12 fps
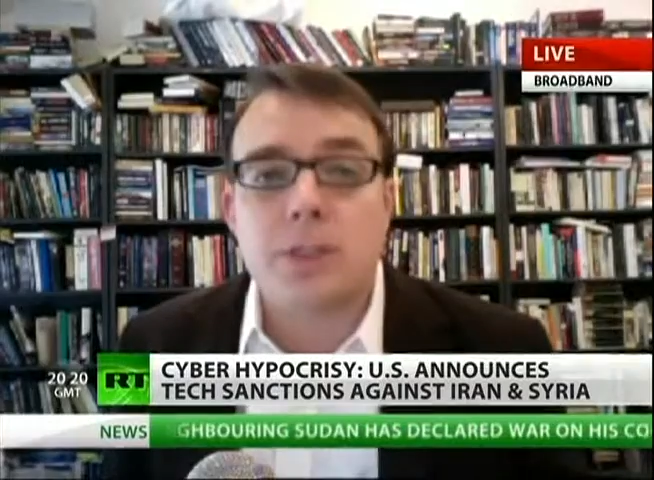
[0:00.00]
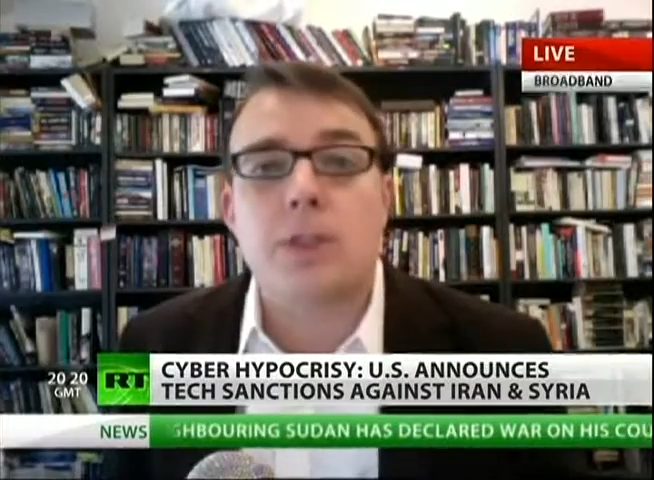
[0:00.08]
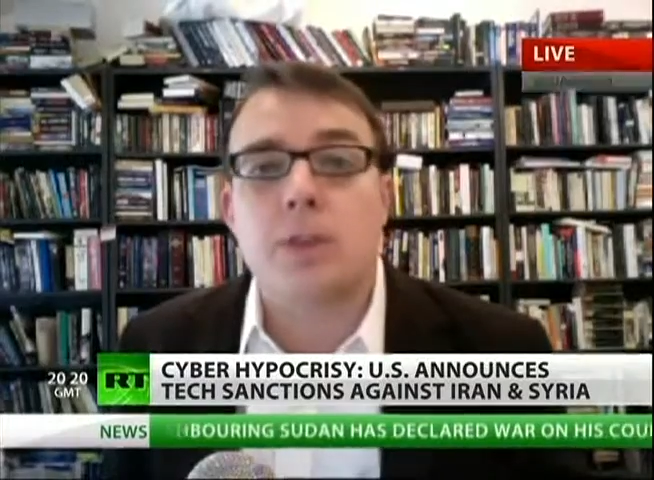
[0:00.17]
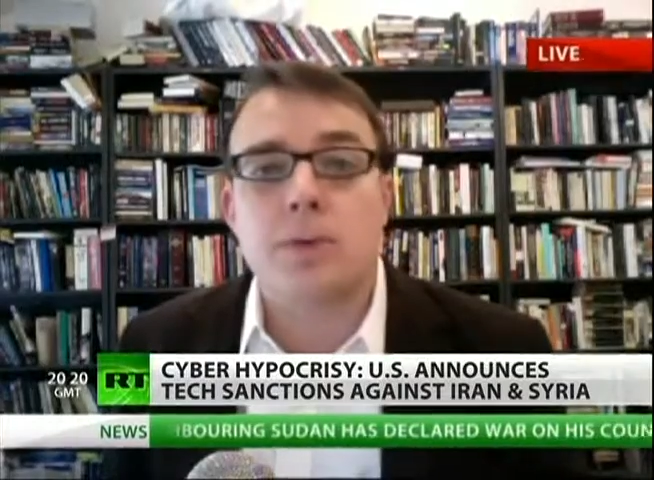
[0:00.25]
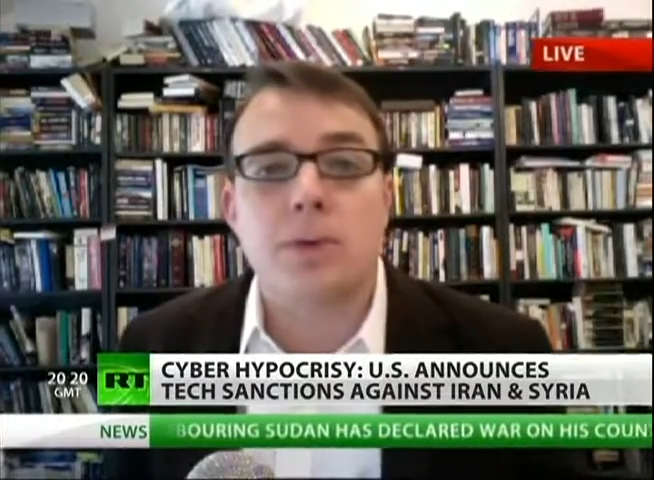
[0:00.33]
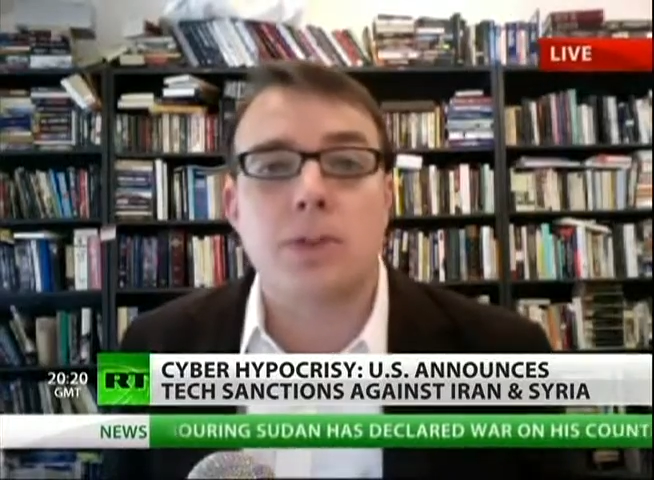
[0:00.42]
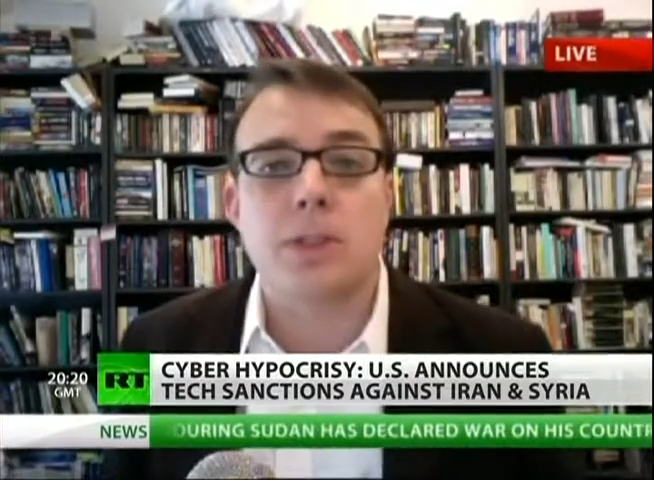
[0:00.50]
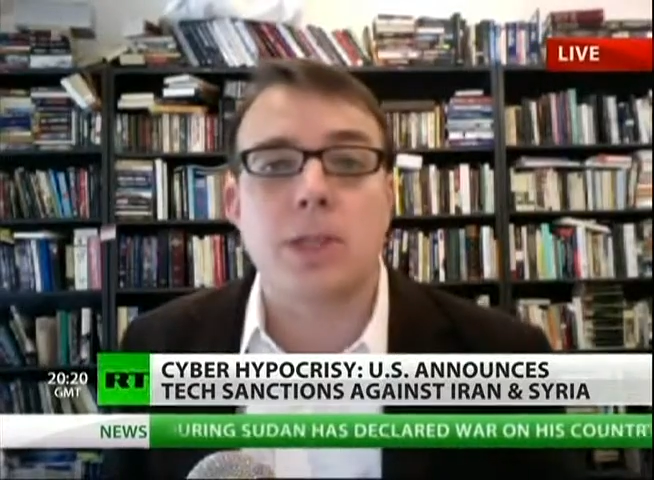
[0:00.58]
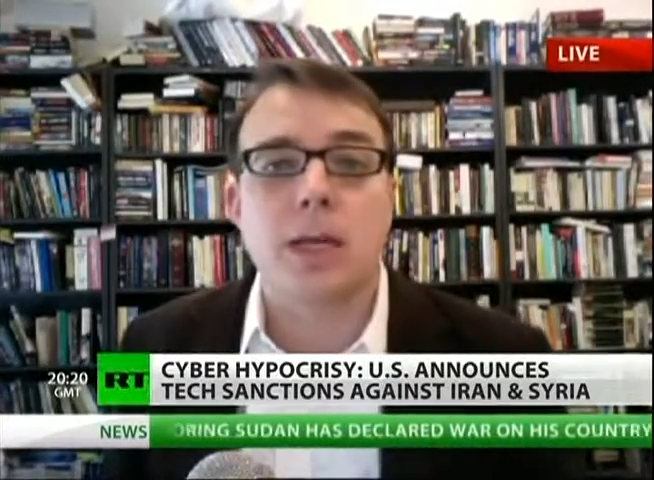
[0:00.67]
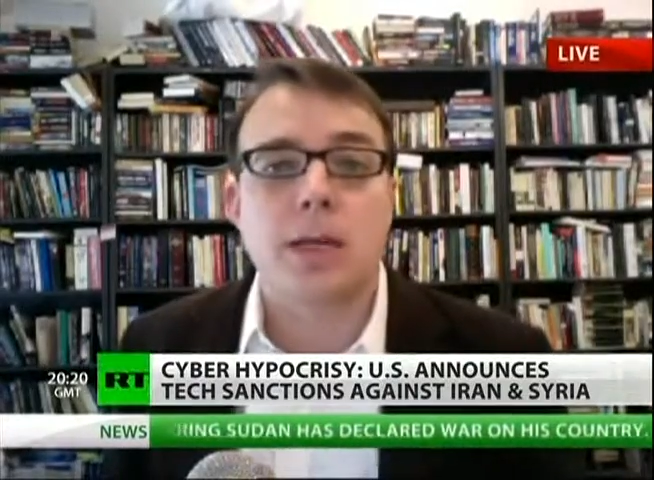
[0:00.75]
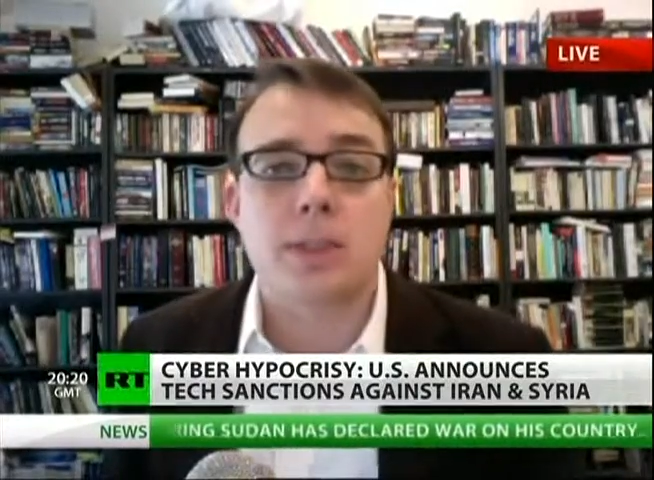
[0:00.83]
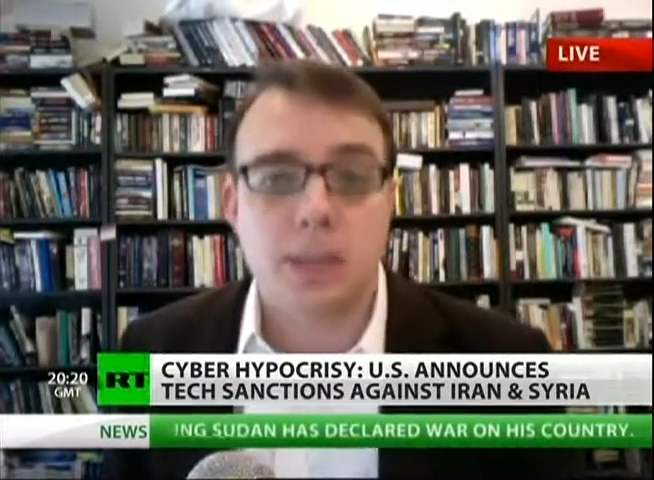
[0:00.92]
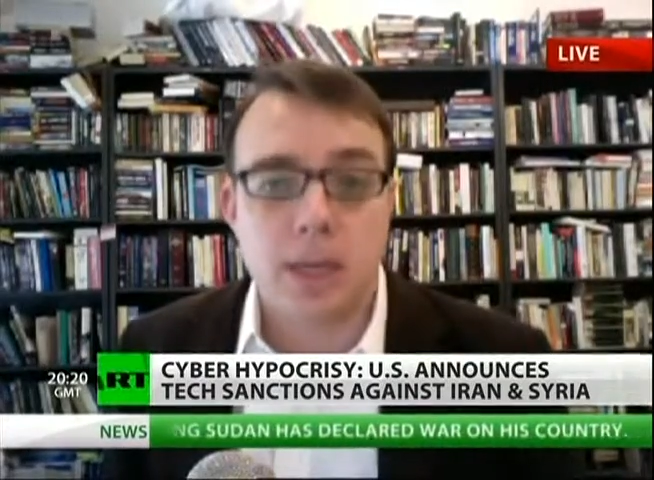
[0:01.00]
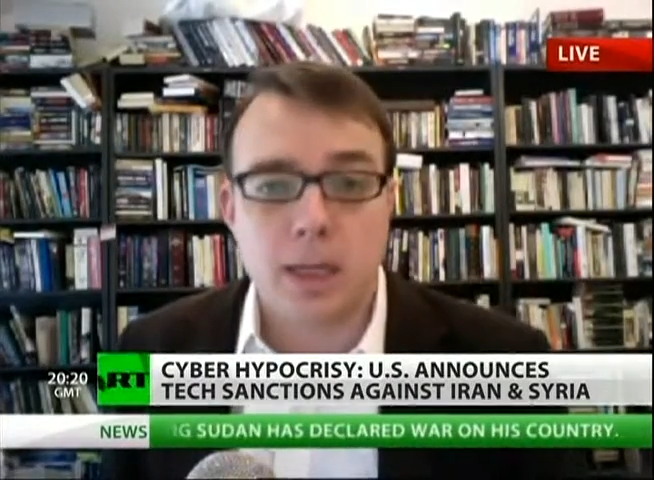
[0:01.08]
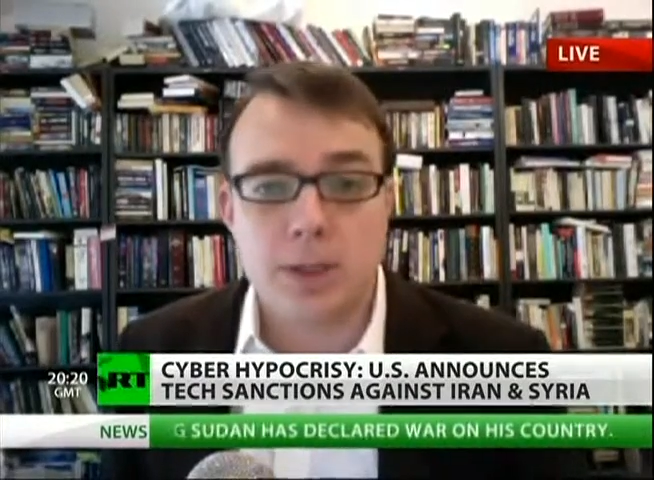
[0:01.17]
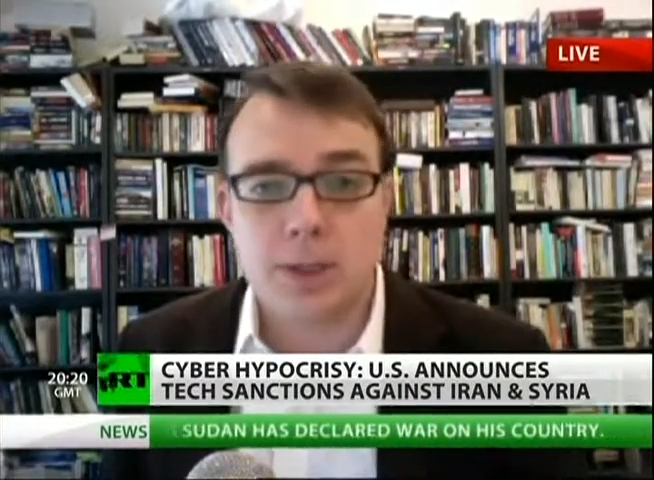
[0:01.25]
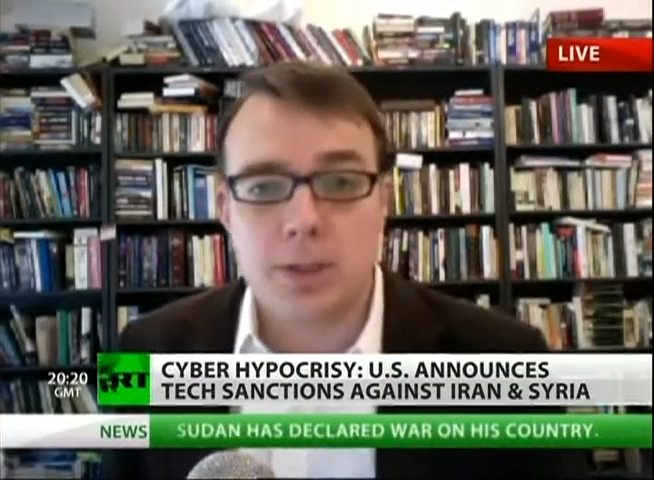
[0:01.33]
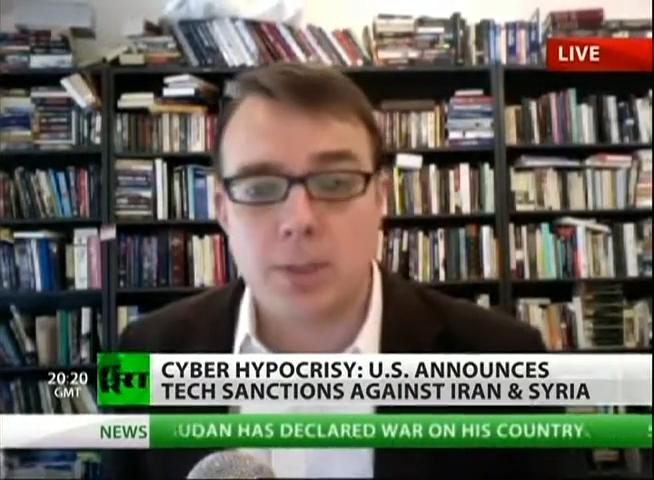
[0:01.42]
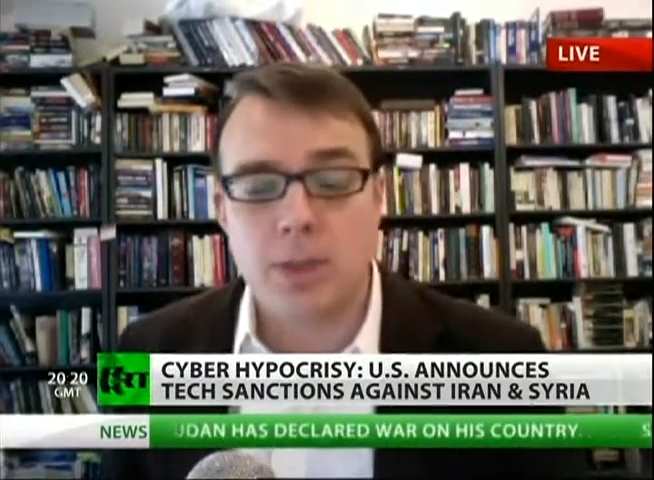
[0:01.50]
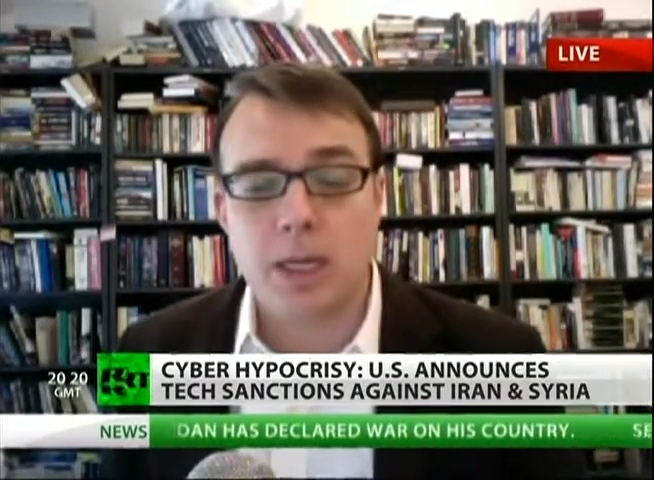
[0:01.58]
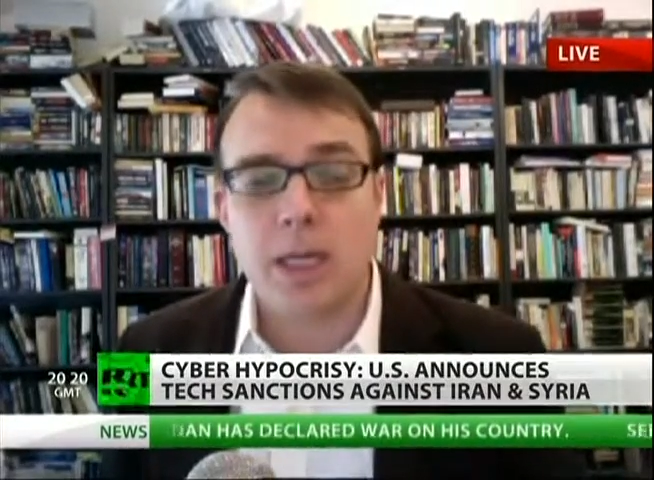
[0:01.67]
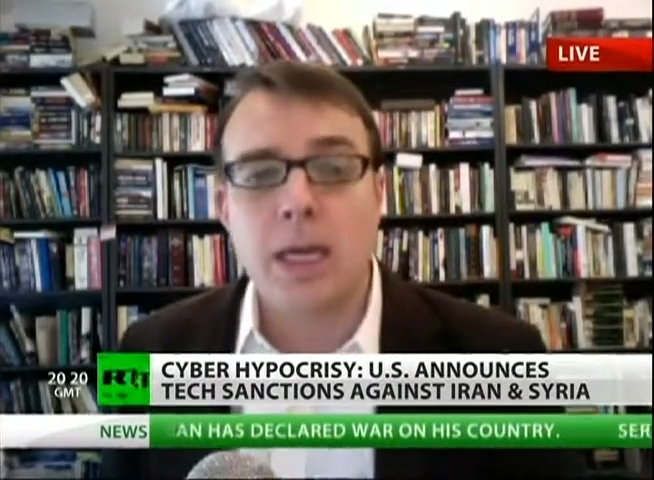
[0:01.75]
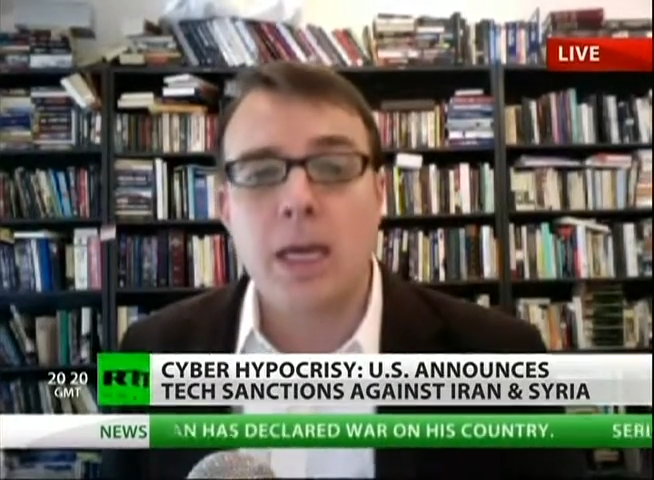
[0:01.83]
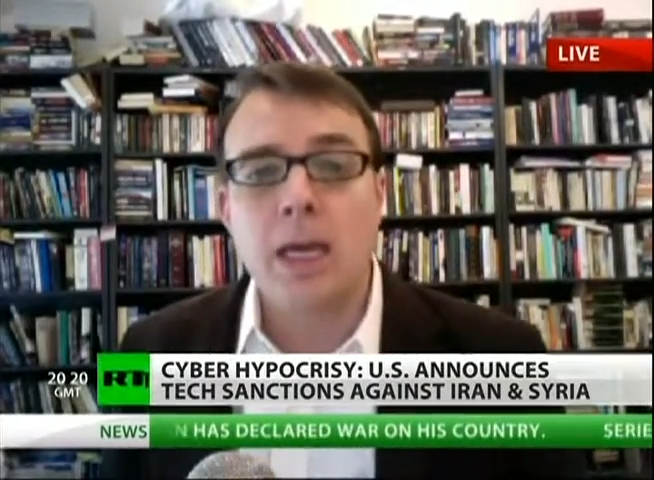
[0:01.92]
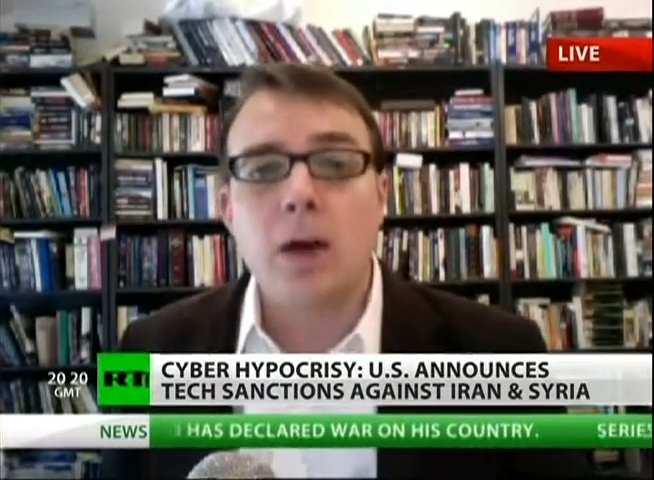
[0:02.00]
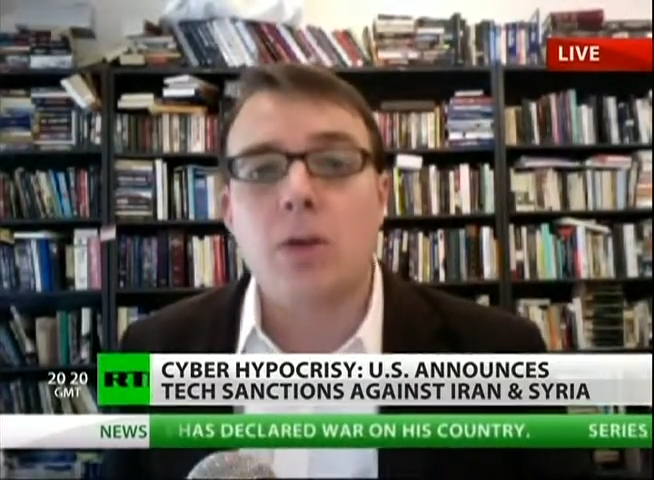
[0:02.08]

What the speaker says: this, the folks in the House Intelligence Committee,